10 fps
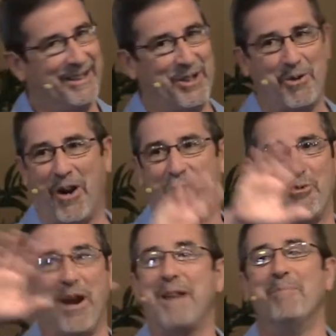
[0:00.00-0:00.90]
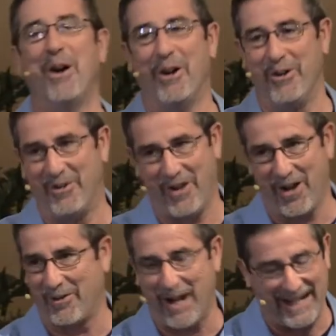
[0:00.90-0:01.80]
You are the rainbow
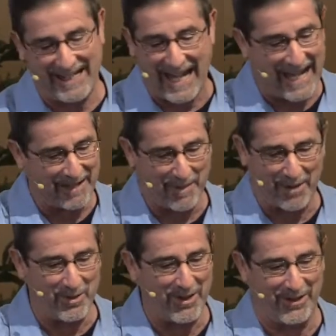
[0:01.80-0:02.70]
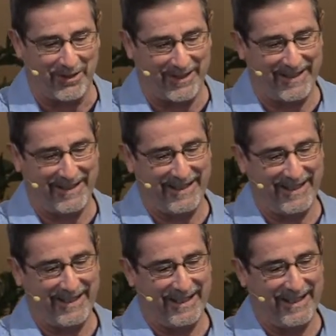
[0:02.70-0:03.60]
on a rainy day in my world.
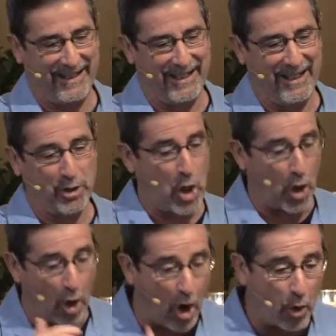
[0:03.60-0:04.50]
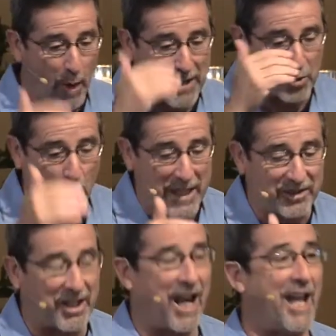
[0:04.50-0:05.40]
God always
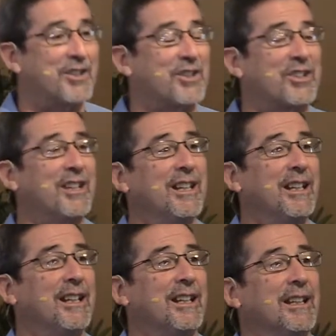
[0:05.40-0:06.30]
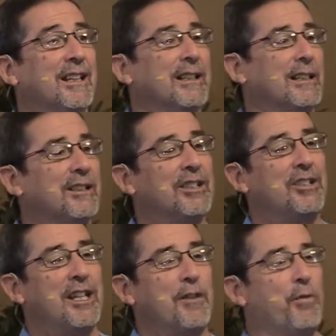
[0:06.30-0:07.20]
winks at us to
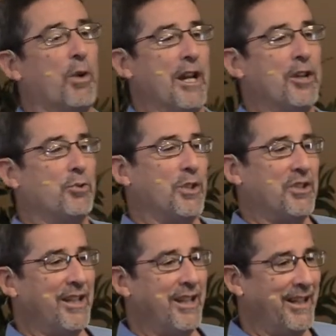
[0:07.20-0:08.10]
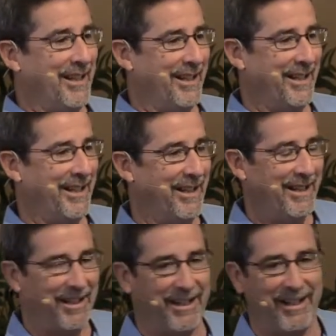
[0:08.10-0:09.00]
see if we're interested
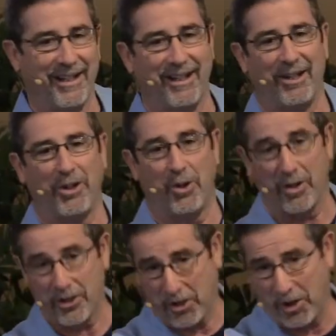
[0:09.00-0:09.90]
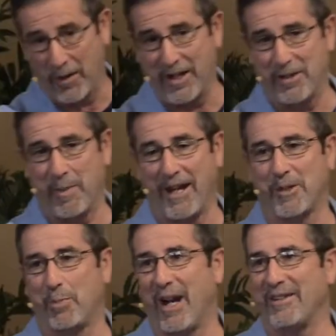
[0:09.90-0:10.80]
or encouraged by his
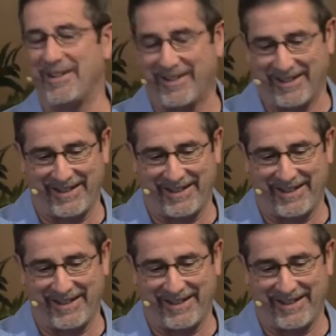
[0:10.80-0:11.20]
presence.